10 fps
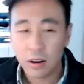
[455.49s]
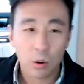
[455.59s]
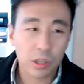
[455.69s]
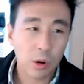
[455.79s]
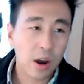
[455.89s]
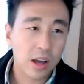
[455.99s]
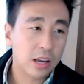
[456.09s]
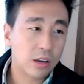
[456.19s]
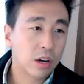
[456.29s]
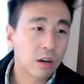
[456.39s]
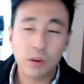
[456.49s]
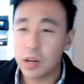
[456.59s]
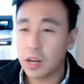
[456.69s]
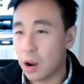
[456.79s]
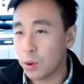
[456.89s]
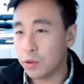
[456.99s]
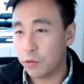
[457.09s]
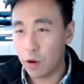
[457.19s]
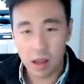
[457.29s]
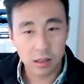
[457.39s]
or the way that you communicate with
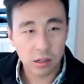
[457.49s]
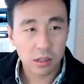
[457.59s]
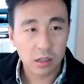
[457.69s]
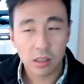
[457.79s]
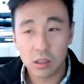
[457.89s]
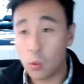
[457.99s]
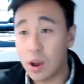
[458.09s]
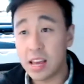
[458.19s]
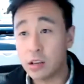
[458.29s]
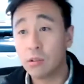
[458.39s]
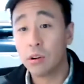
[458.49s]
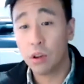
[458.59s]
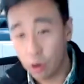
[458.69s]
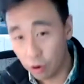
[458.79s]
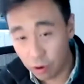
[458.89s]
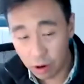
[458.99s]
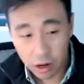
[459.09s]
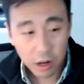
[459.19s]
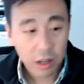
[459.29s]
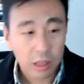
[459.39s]
friends, the way that you learn,
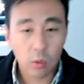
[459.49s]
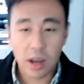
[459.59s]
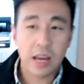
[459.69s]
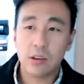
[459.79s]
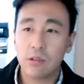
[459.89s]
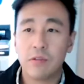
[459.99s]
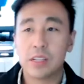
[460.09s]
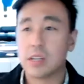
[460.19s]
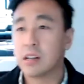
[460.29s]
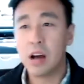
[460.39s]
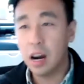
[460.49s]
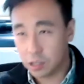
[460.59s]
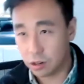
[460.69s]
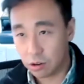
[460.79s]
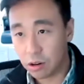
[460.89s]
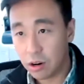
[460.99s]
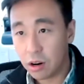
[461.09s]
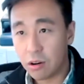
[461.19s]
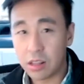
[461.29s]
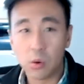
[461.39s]
the way that you visit a doctor, right?